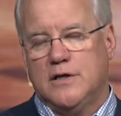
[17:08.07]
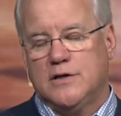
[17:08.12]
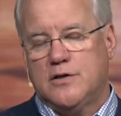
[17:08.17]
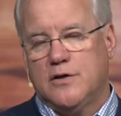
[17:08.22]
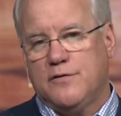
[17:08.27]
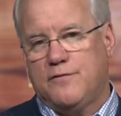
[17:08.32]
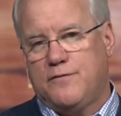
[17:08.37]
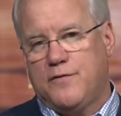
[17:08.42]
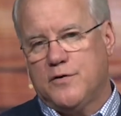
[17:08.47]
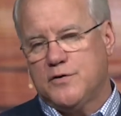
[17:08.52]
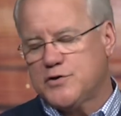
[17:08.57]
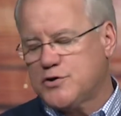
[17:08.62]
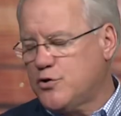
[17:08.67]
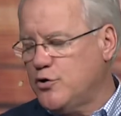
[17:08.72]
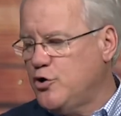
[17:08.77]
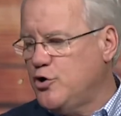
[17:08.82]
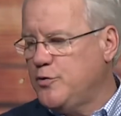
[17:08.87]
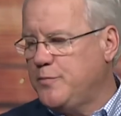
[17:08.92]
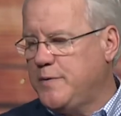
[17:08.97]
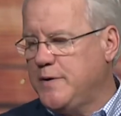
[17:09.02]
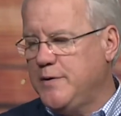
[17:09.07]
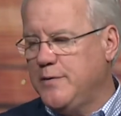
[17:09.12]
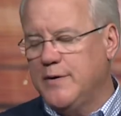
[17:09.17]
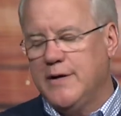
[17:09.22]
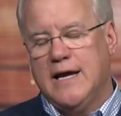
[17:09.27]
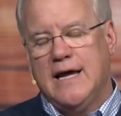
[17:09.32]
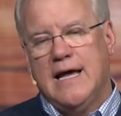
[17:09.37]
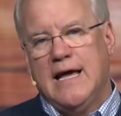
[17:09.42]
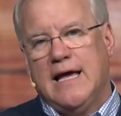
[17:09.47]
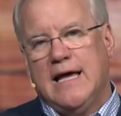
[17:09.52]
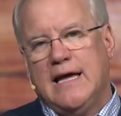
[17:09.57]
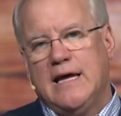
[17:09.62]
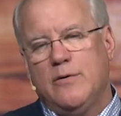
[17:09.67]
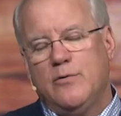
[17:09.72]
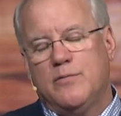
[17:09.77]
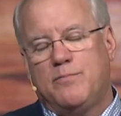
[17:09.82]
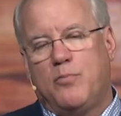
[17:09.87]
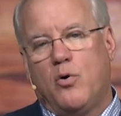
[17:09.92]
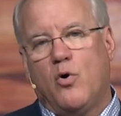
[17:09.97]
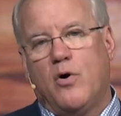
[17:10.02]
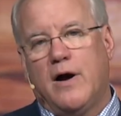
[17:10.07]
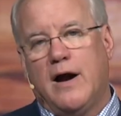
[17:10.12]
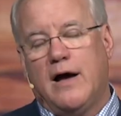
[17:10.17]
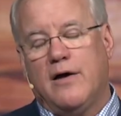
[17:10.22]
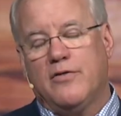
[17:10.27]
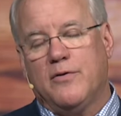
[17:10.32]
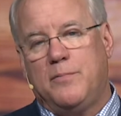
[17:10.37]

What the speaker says: To the first group, he would pour out